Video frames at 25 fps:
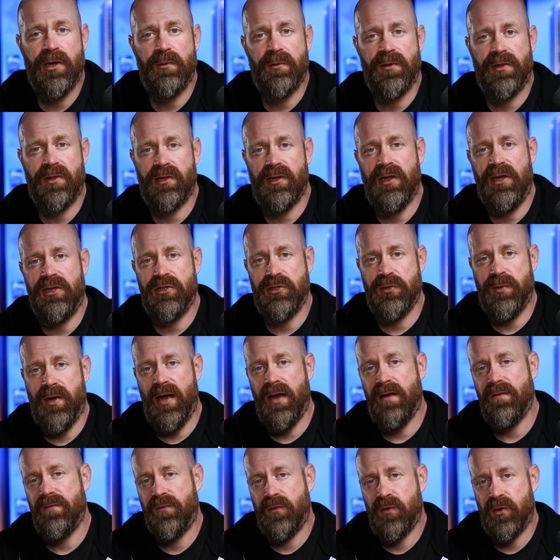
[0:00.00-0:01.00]
with clients who
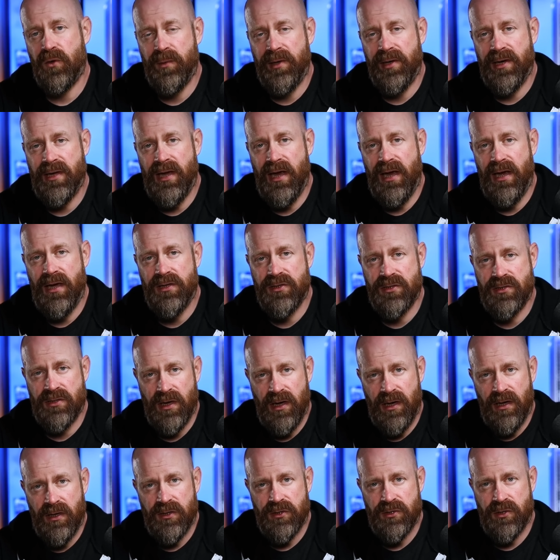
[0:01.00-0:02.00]
have 401ks,
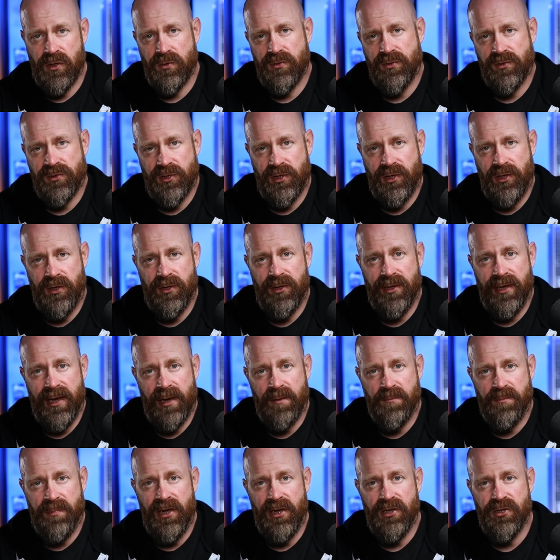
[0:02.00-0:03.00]
Social Security,
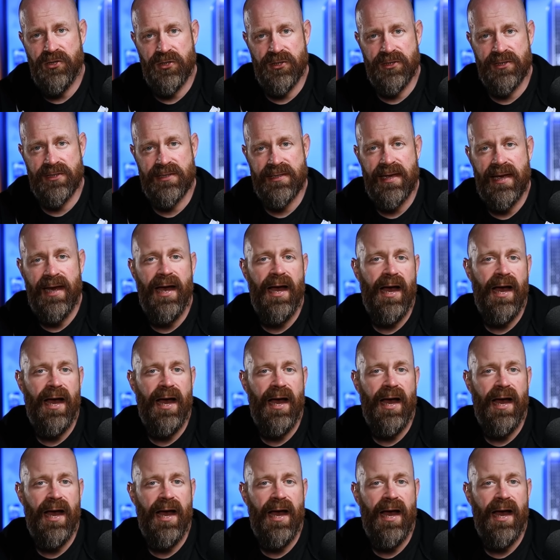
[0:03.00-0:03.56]
and pensions,